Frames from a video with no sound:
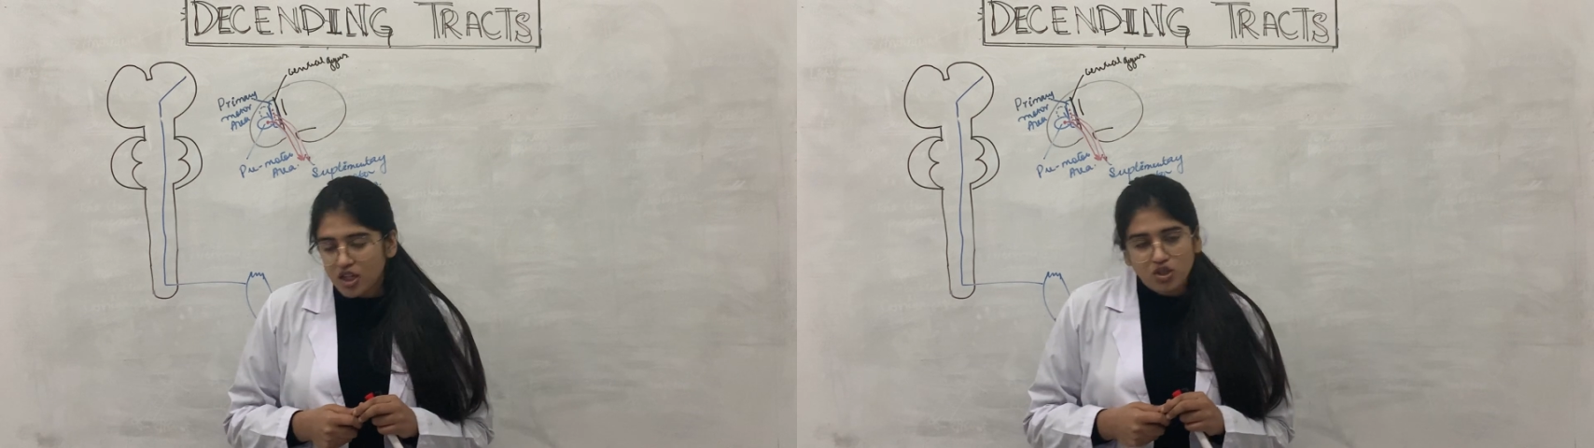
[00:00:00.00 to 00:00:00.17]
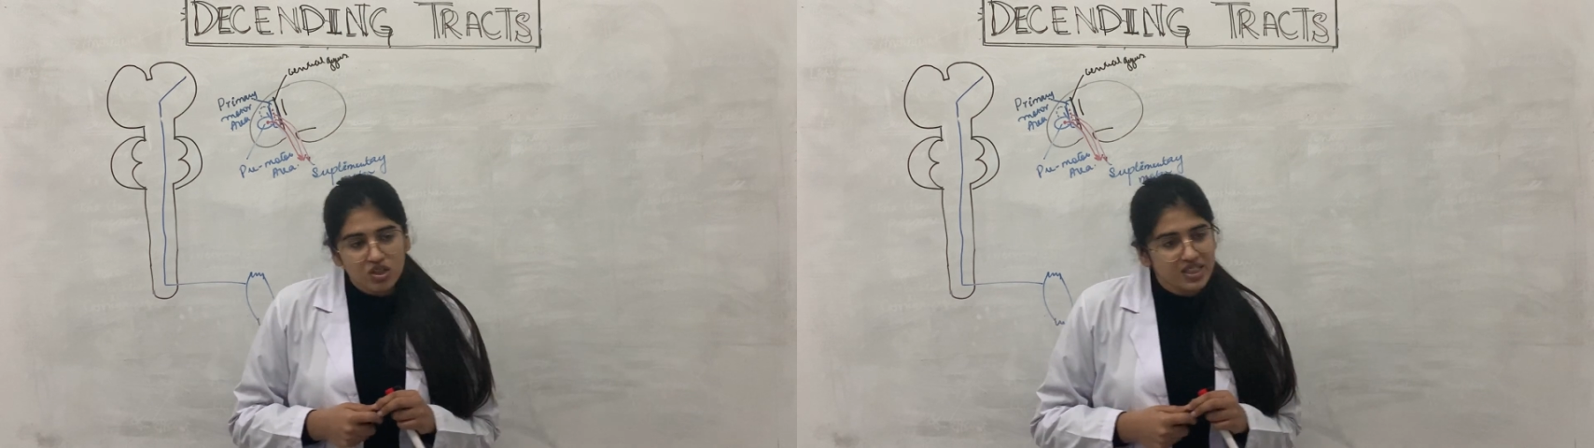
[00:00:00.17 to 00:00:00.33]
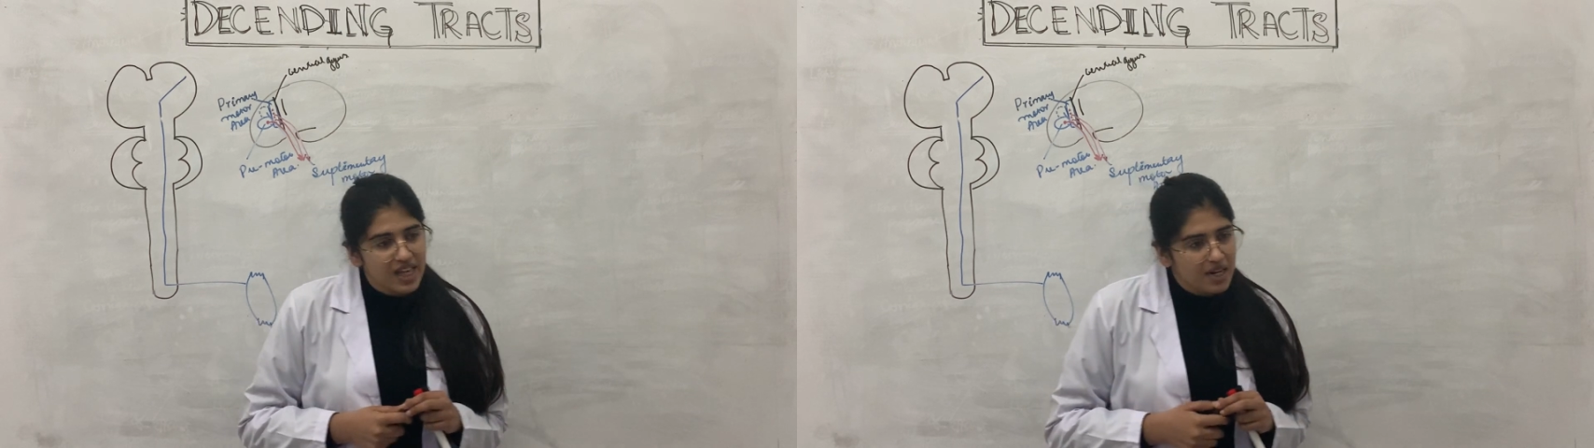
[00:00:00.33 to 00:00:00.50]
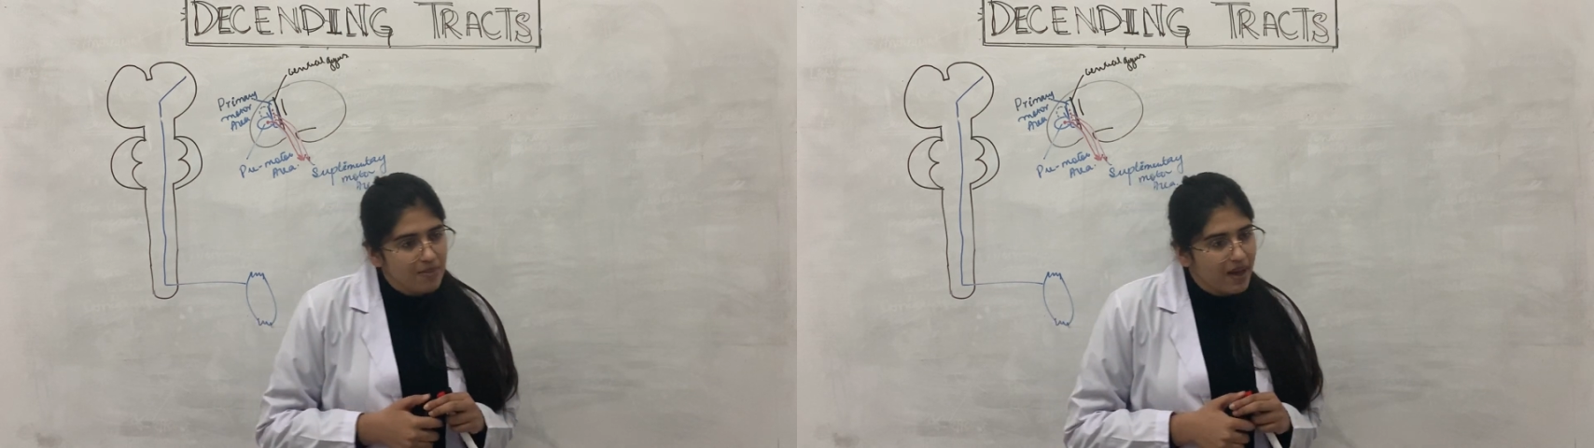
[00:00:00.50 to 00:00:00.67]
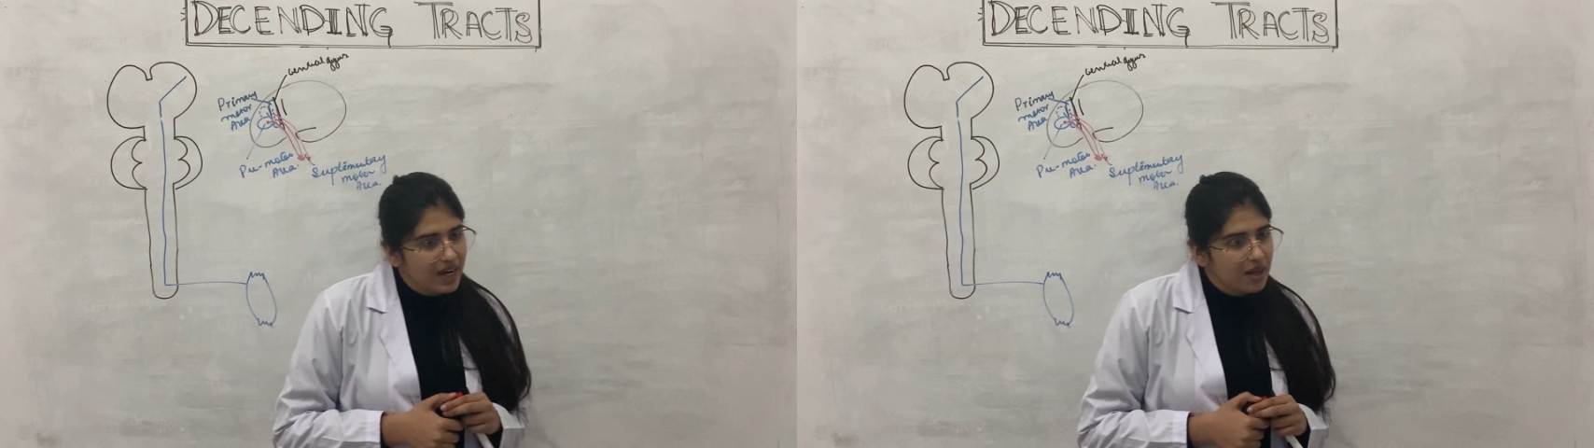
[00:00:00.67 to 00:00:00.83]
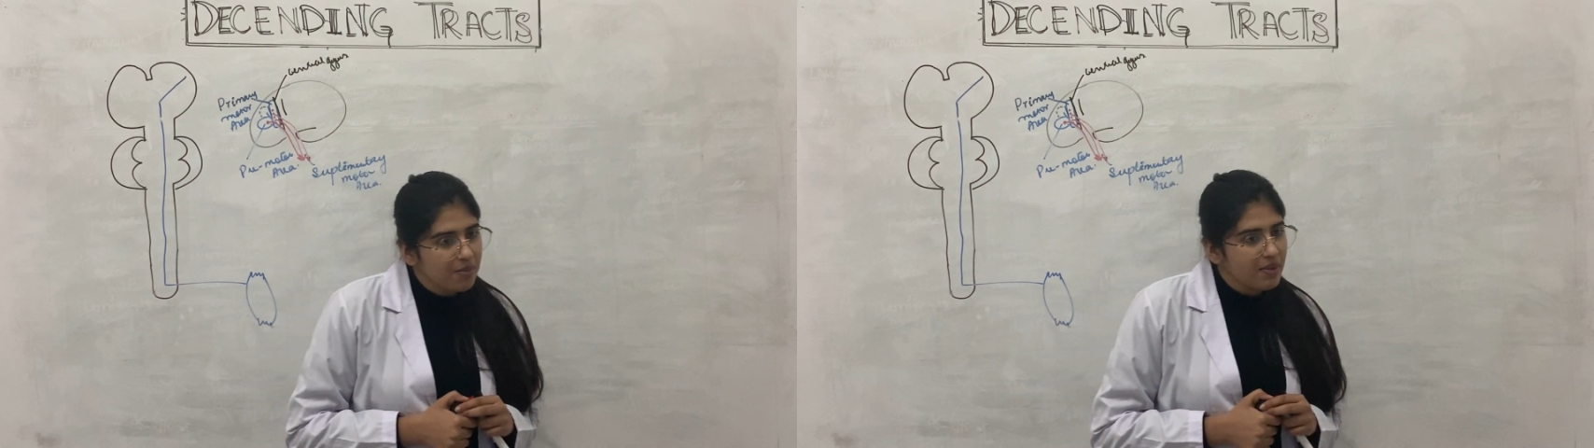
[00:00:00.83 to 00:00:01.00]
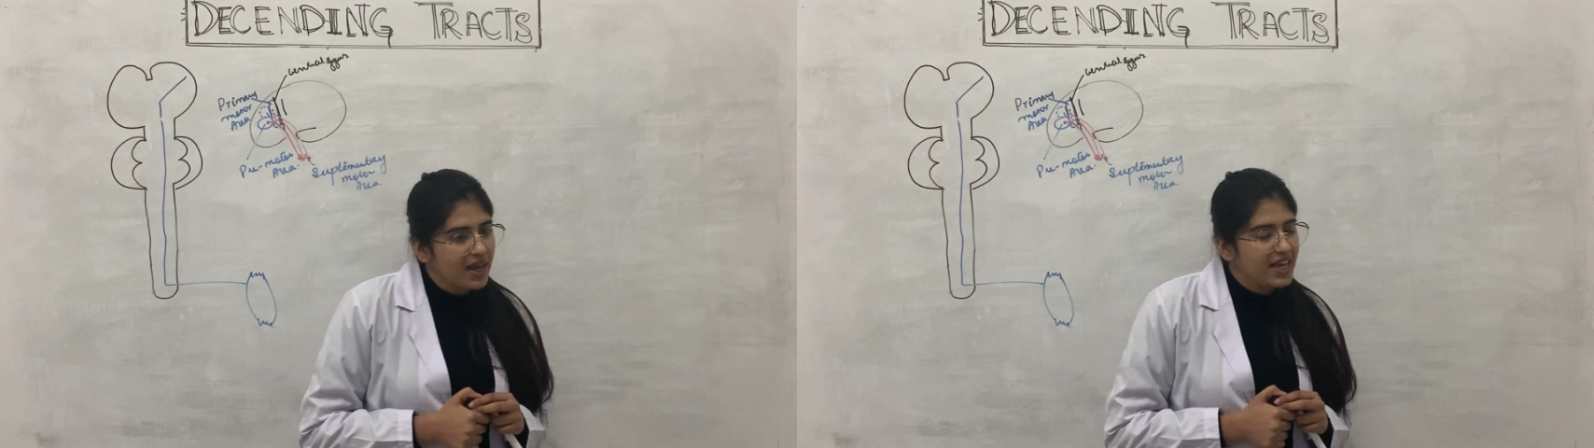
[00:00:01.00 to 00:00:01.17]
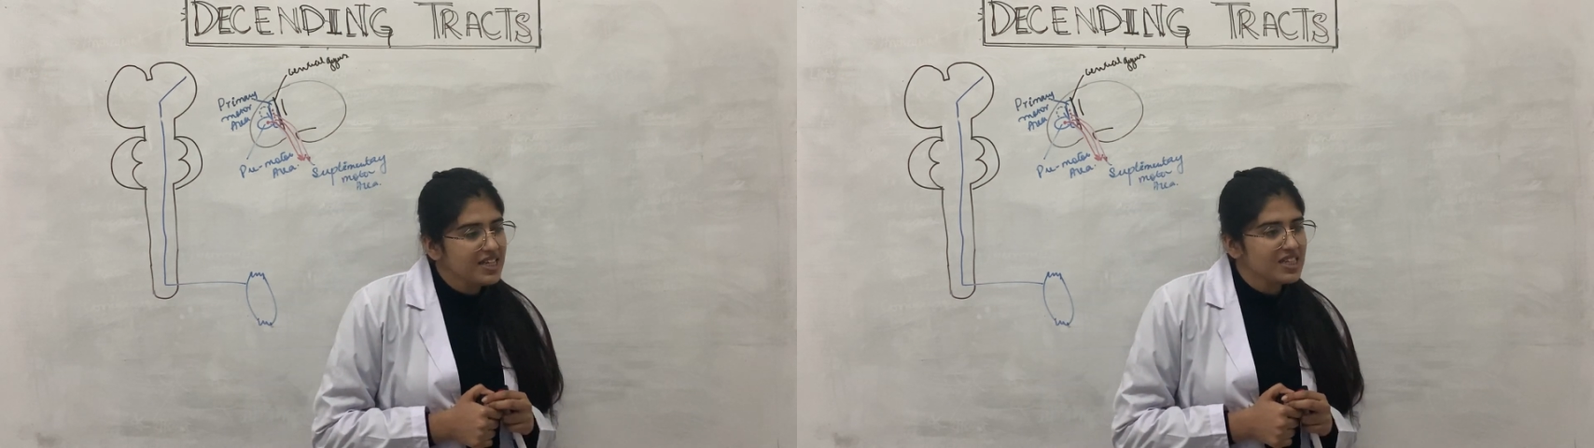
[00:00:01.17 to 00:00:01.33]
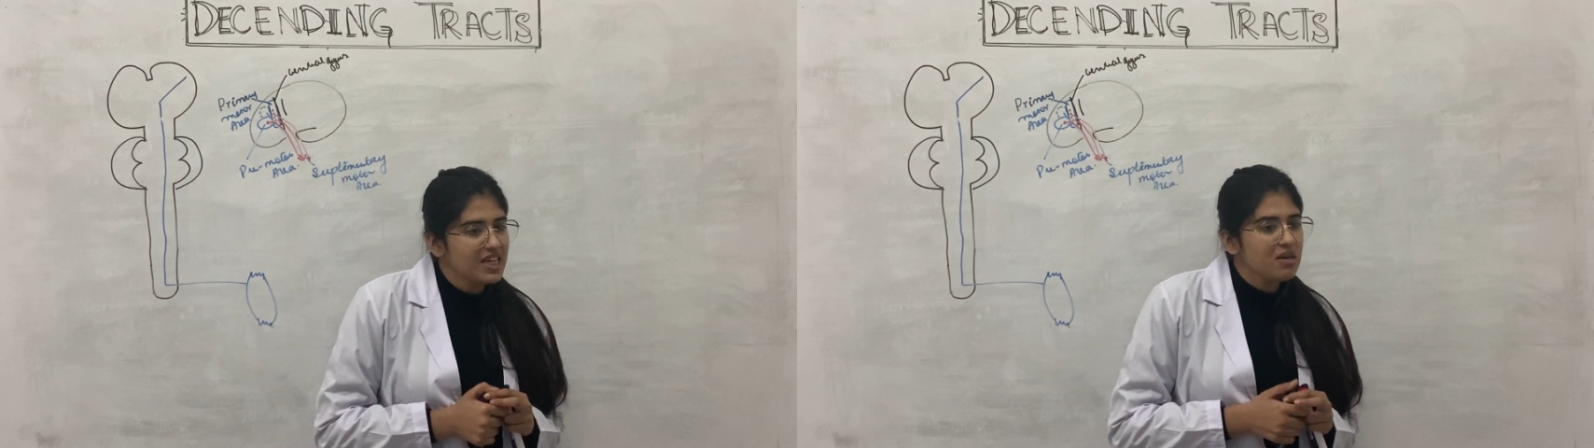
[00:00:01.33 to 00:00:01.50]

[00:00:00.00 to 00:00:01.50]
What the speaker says: So cerebellum is